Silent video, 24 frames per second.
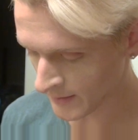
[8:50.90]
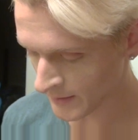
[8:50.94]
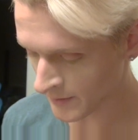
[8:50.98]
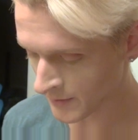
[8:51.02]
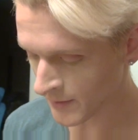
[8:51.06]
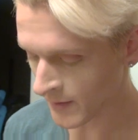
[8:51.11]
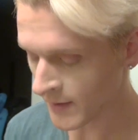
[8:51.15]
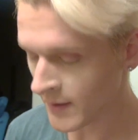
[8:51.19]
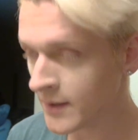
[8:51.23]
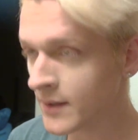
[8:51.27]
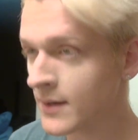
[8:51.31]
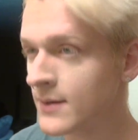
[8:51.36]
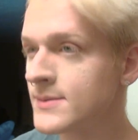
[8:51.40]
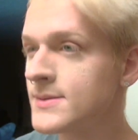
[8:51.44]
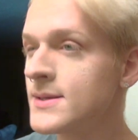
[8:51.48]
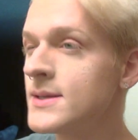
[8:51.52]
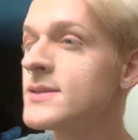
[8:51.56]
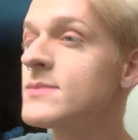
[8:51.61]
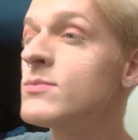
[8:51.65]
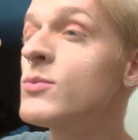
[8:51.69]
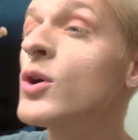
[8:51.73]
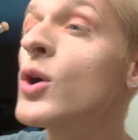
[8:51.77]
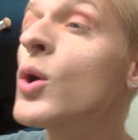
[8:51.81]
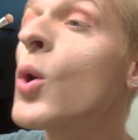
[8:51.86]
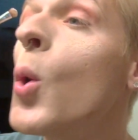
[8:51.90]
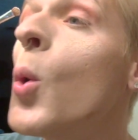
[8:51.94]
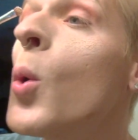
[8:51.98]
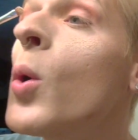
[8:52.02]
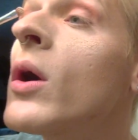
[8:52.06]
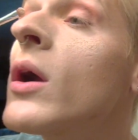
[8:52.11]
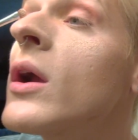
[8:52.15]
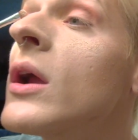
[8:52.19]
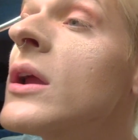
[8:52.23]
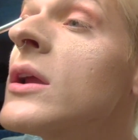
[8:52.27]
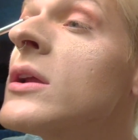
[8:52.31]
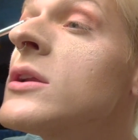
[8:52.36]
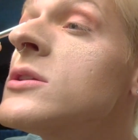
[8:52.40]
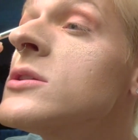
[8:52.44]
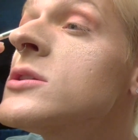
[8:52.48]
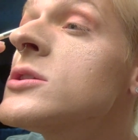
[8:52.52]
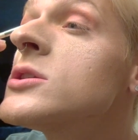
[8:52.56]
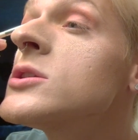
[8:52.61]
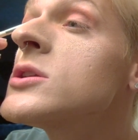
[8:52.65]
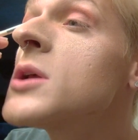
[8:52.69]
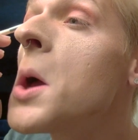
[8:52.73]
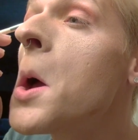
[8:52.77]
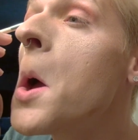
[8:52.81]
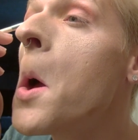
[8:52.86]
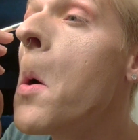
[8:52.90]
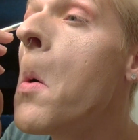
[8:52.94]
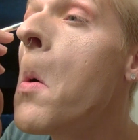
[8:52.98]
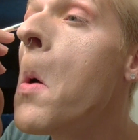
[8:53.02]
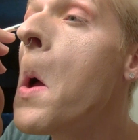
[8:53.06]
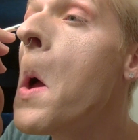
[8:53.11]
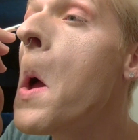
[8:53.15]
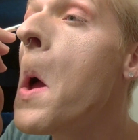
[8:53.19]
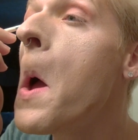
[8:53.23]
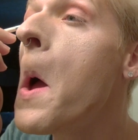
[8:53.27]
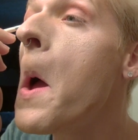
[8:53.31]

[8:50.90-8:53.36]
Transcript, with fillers: Lyra, because that's more orange, so...